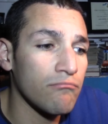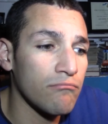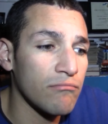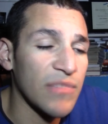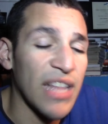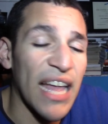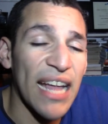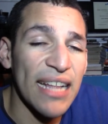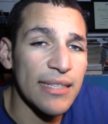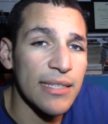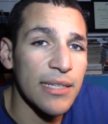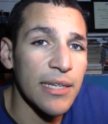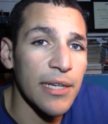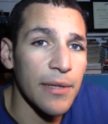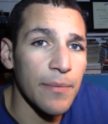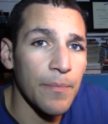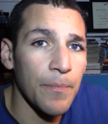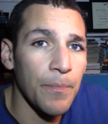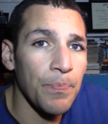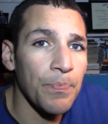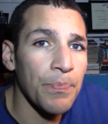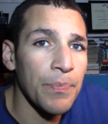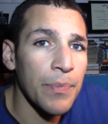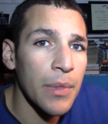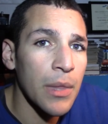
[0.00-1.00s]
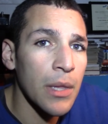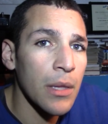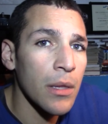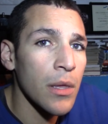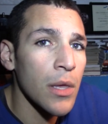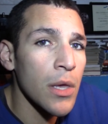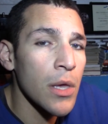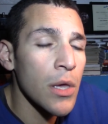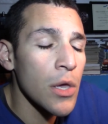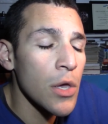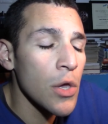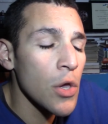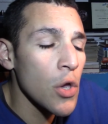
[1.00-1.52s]
That's it.
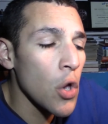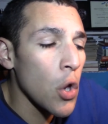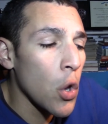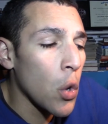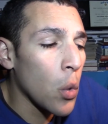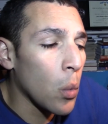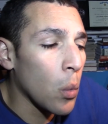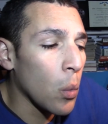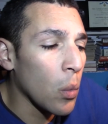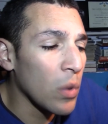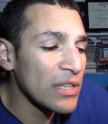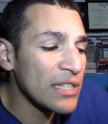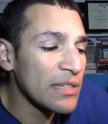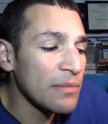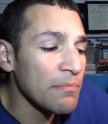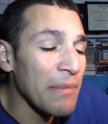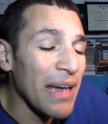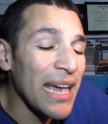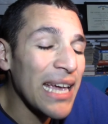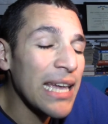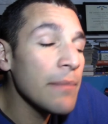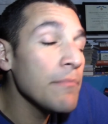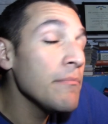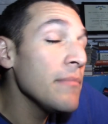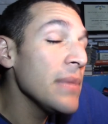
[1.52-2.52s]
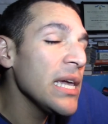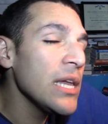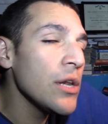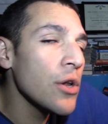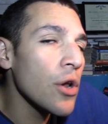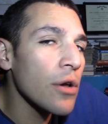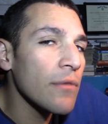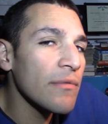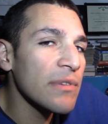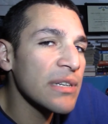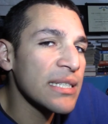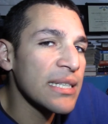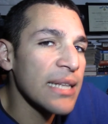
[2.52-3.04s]
What's making me
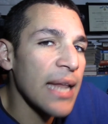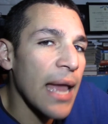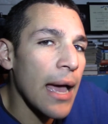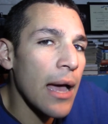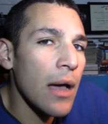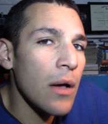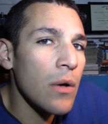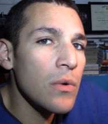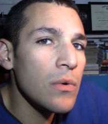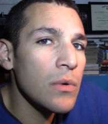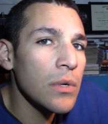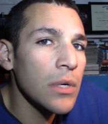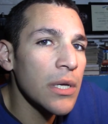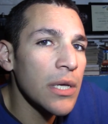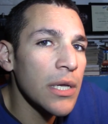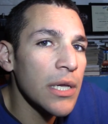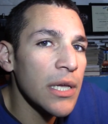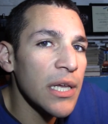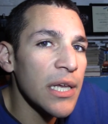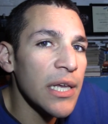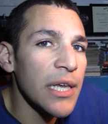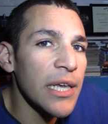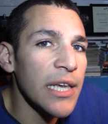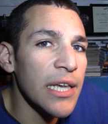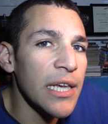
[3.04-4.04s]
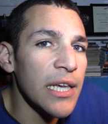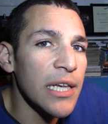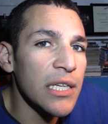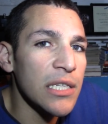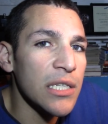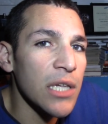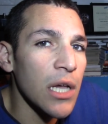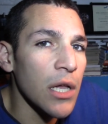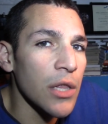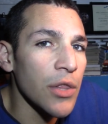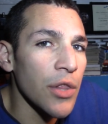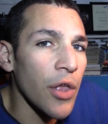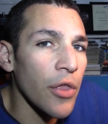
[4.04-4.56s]
nervous now
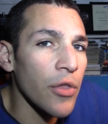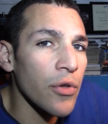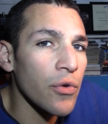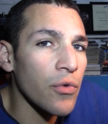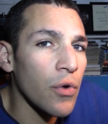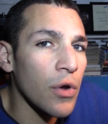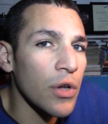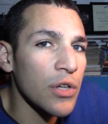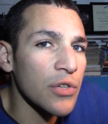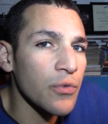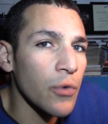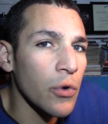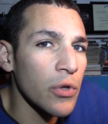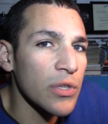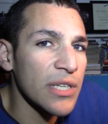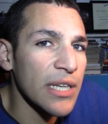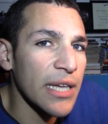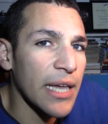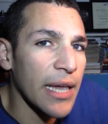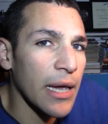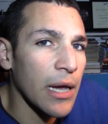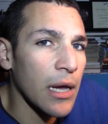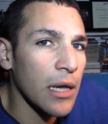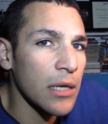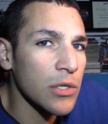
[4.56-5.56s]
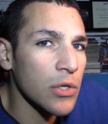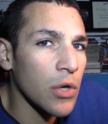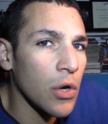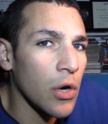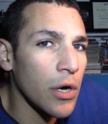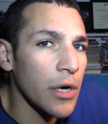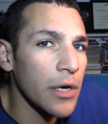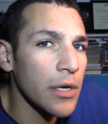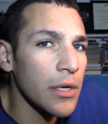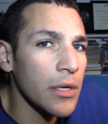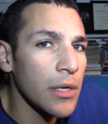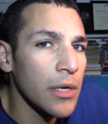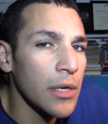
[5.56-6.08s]
is another Crossroads of Chaos
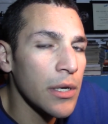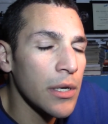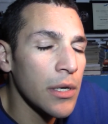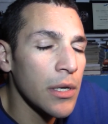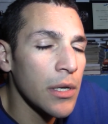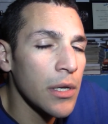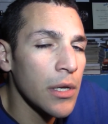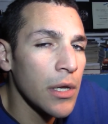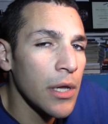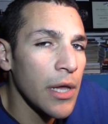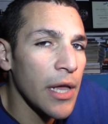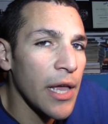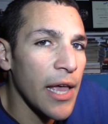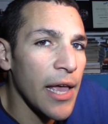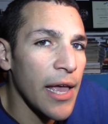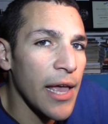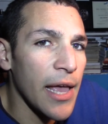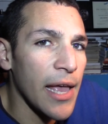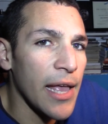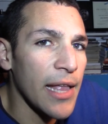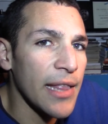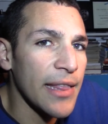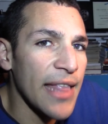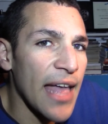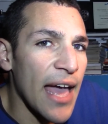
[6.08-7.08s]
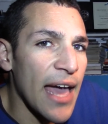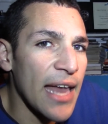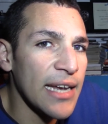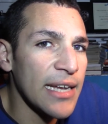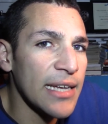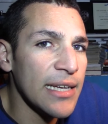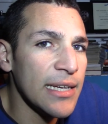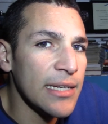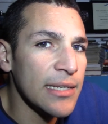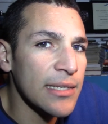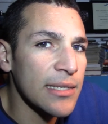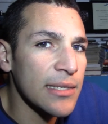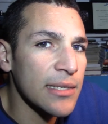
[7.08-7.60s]
card, and that
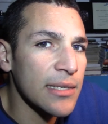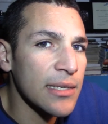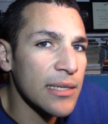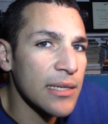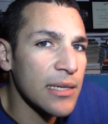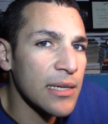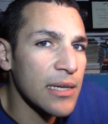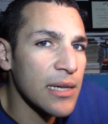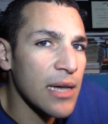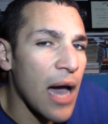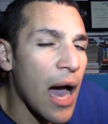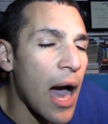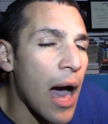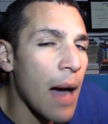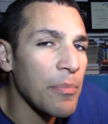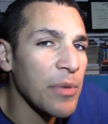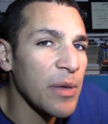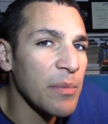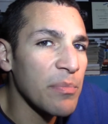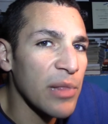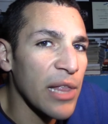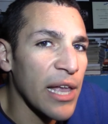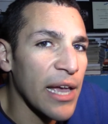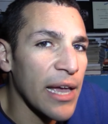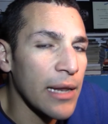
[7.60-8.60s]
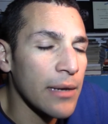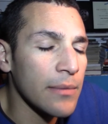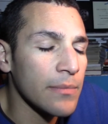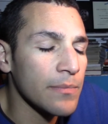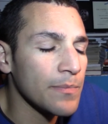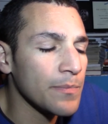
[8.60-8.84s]
is Copy Plant.